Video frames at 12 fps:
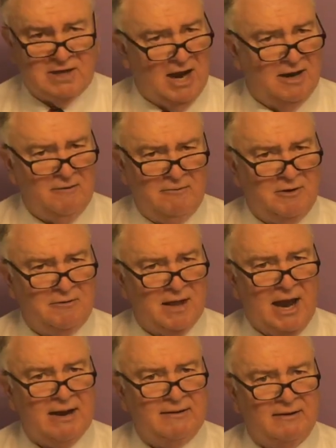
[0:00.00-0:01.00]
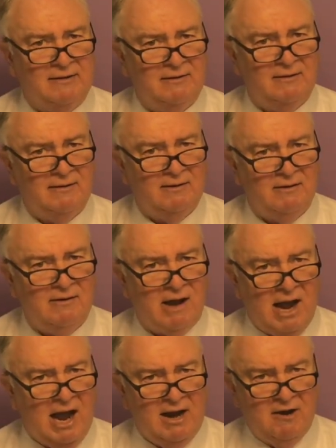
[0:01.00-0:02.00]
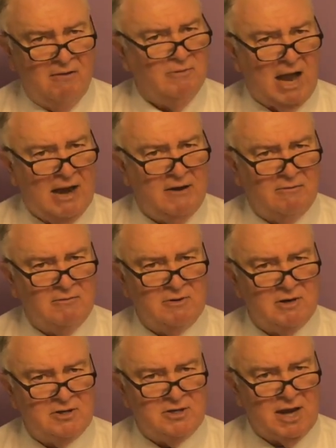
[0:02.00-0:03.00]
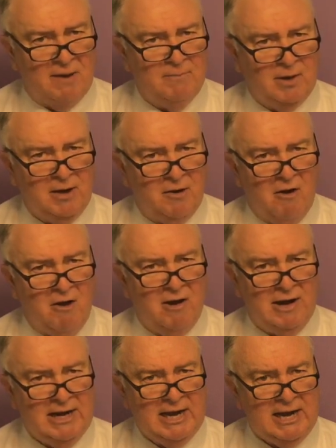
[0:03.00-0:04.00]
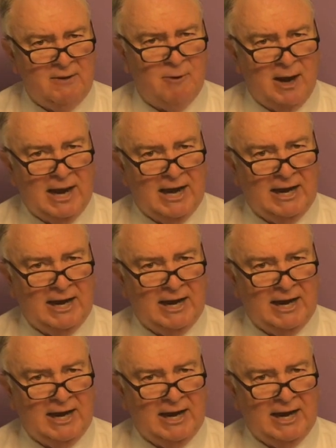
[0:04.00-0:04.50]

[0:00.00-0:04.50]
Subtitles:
I don't do that. I don't stumble at all in any way.